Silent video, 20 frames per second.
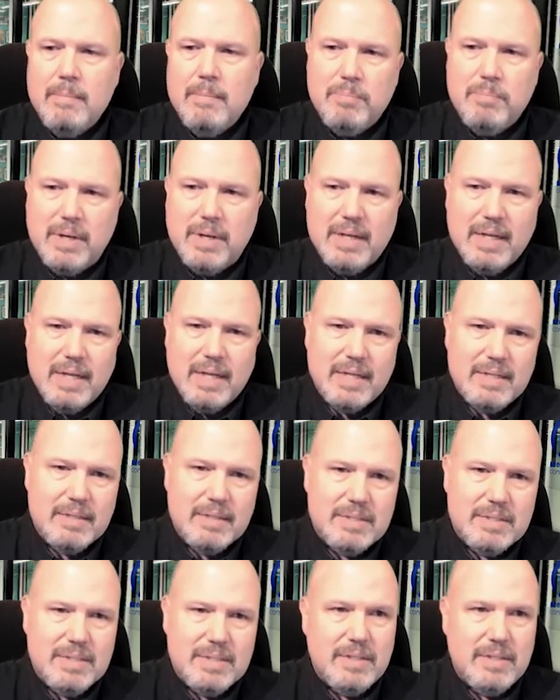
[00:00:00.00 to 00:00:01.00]
But it
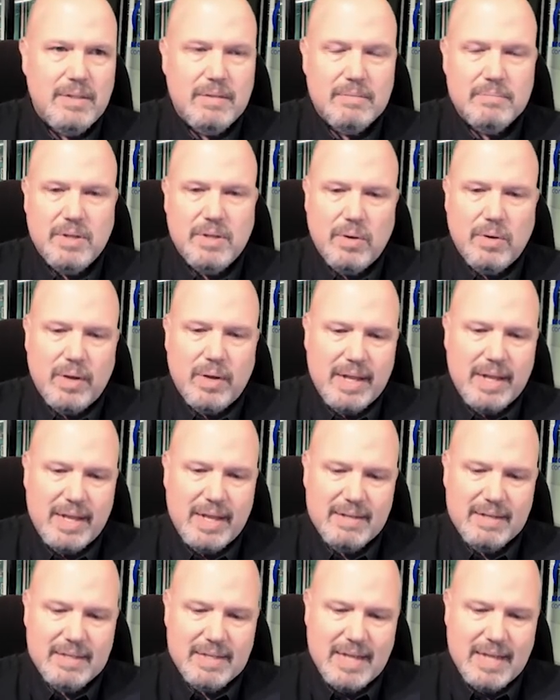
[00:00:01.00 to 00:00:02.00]
still,
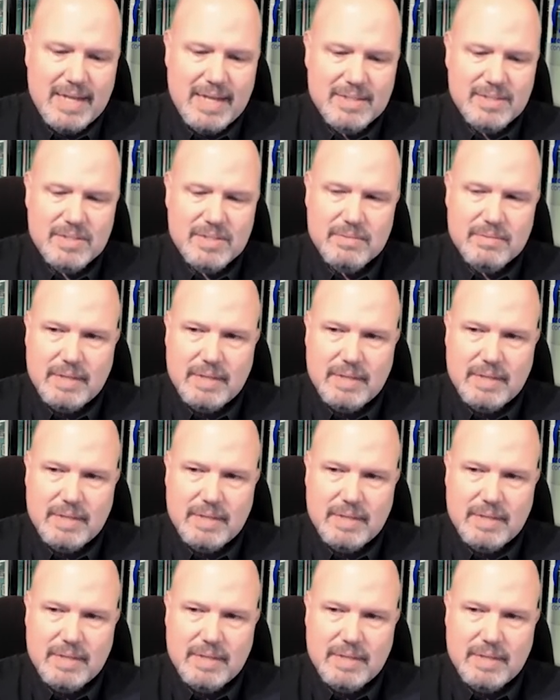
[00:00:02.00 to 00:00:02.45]
it has